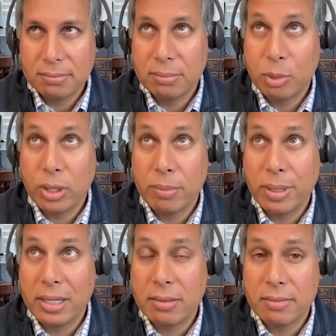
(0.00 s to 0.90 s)
boy,
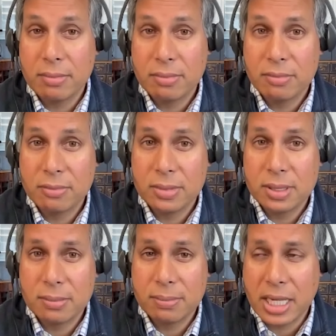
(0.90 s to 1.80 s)
about
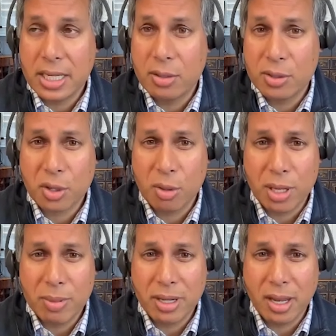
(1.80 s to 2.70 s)
10 years ago
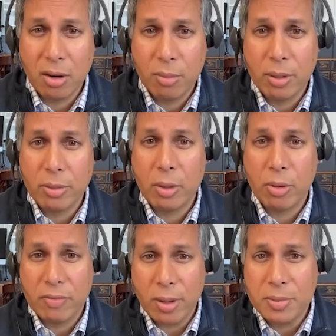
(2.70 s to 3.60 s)
maybe now but that
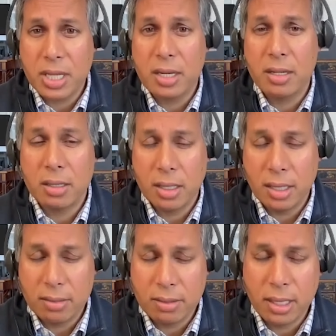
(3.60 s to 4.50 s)
we've updated and
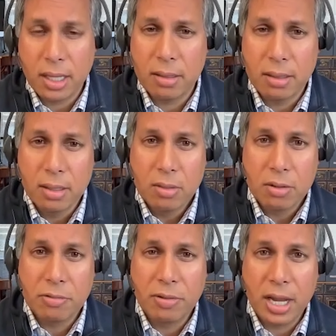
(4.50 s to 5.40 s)
and, and
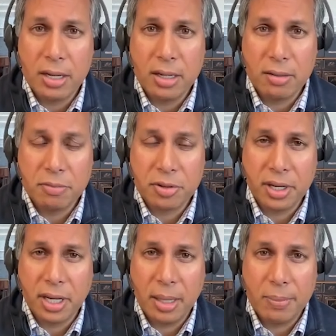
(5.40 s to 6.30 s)
refined at
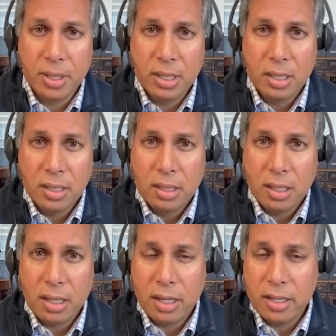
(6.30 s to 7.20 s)
FreeOp.
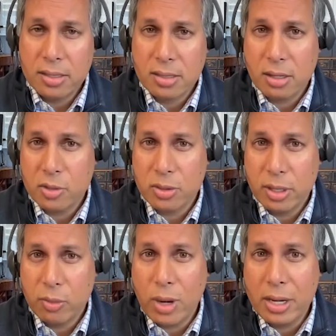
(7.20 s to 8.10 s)
Uh, and it starts with the
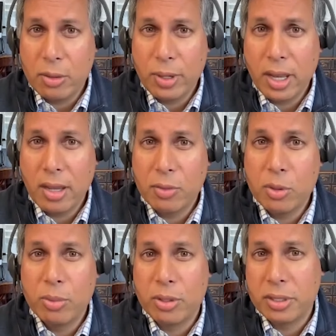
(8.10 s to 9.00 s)
line why don't we have
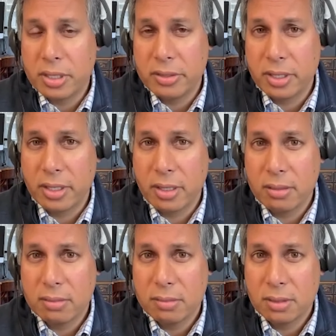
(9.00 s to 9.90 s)
uber in healthcare
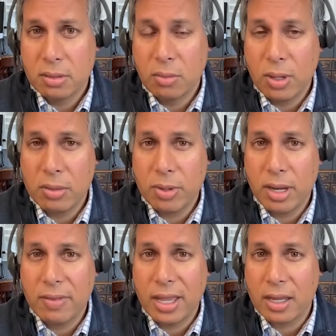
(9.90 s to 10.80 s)
you know why don't we
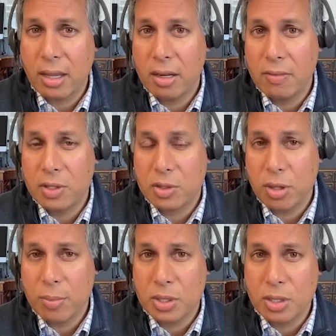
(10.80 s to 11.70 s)
have that kind of
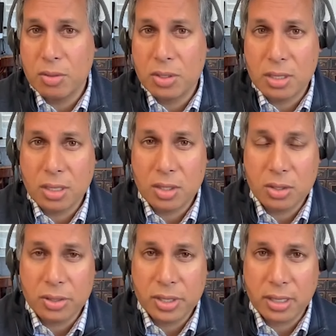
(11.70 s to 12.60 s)
disruption using
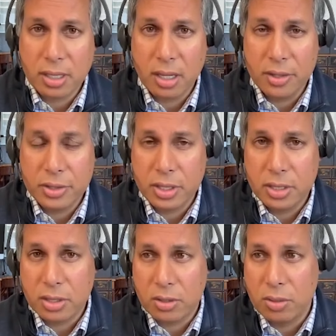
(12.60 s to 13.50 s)
digital technology
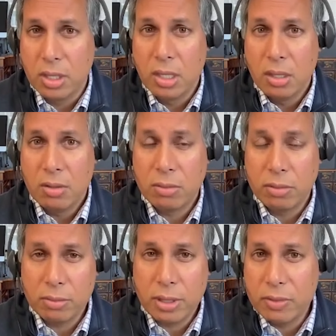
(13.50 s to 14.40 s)
to re-
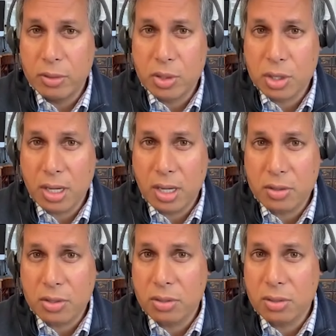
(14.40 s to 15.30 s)
revolutionize or
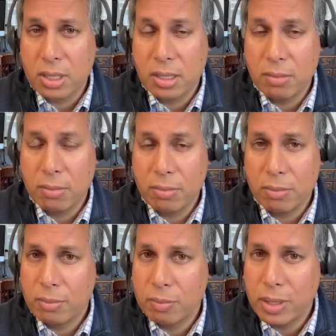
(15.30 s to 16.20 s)
certainly eh,
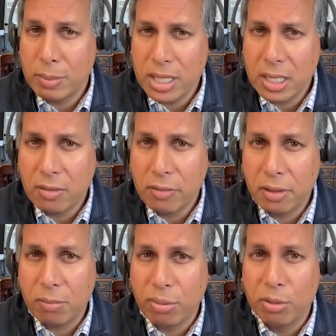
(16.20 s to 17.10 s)
m- meaningfully
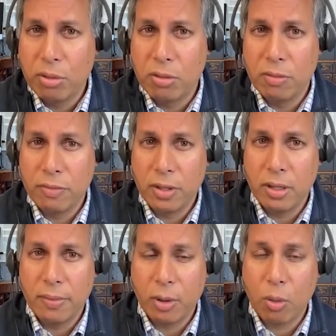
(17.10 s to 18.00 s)
improve
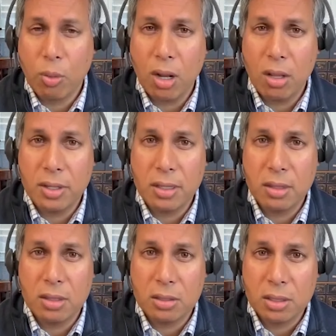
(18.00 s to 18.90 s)
the the quality and
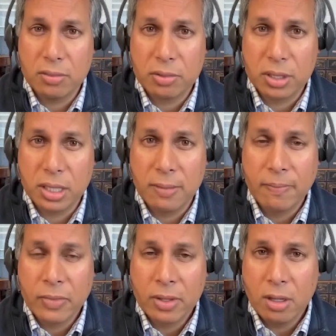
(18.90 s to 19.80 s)
the delivery
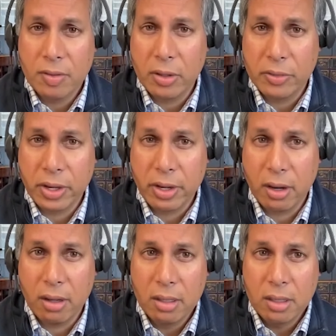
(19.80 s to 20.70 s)
of healthcare
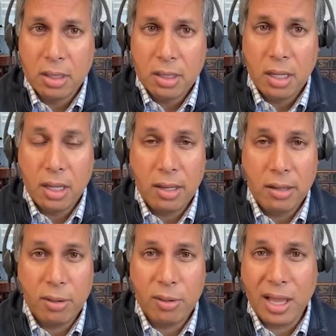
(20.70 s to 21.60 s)
uh, and
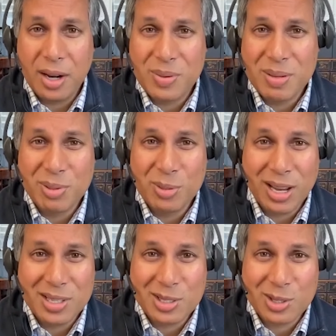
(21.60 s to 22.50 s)
there are a lot of people who
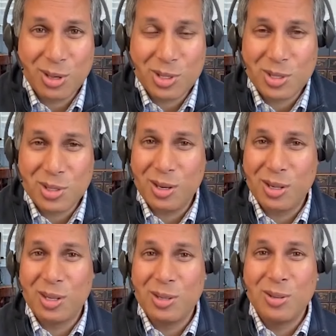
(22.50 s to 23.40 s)
ask this question. There are
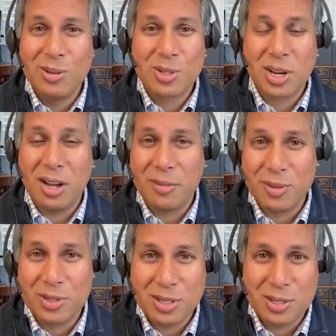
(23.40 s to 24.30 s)
huge
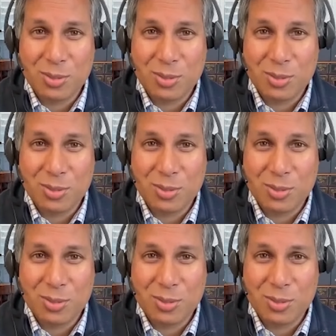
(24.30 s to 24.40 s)
conferences